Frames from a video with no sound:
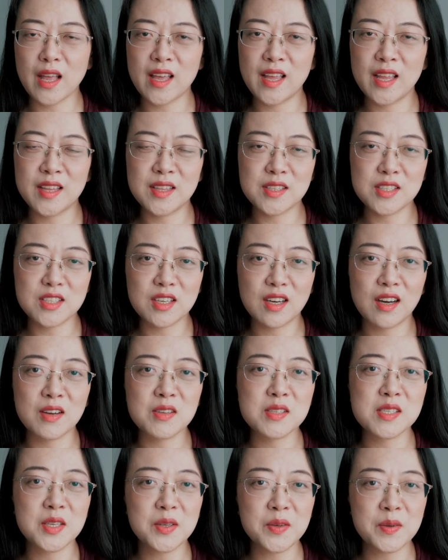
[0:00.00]
and
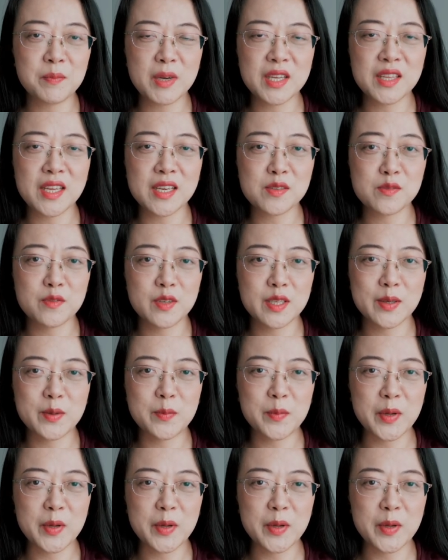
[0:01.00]
I'll see you in my next video.